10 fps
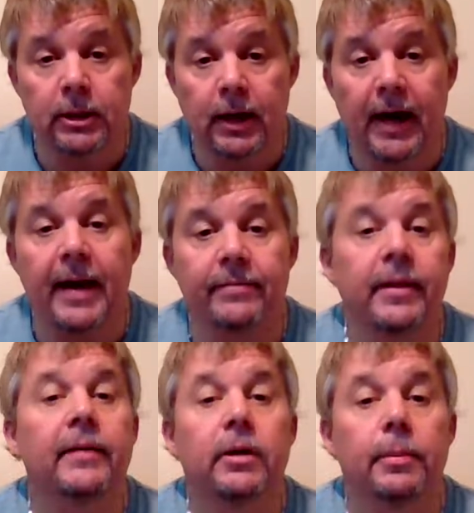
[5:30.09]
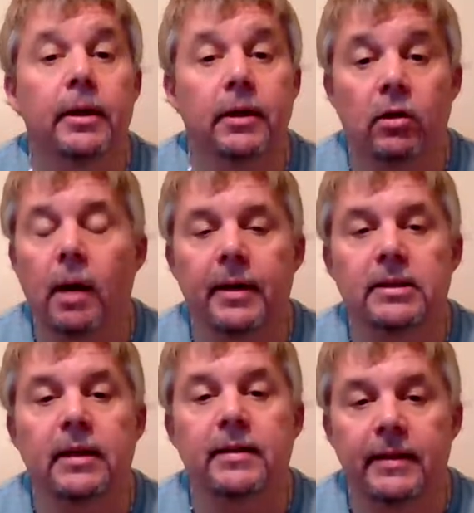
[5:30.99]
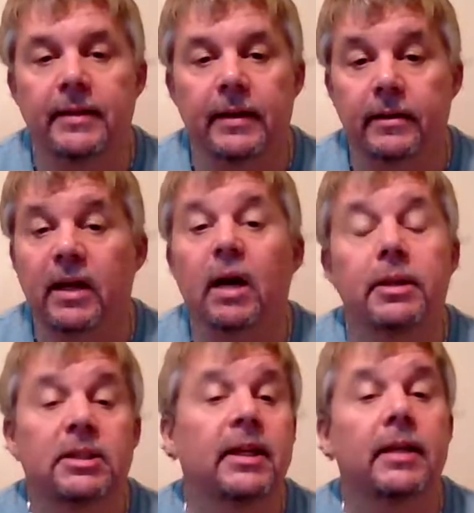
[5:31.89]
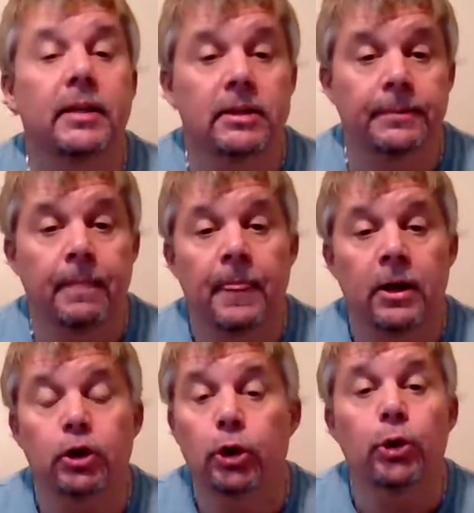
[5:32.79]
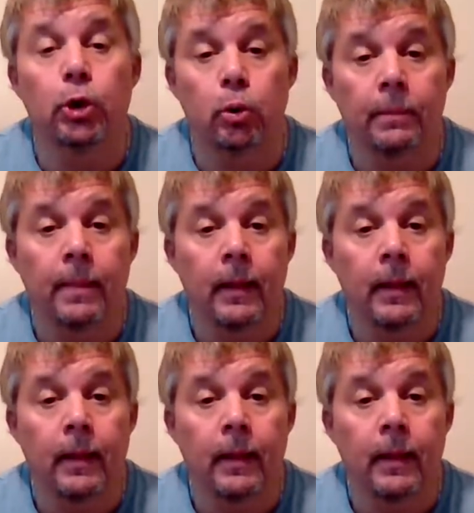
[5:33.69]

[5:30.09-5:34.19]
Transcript: I have never committed a crime. And as I detailed here, I'm going to send this to you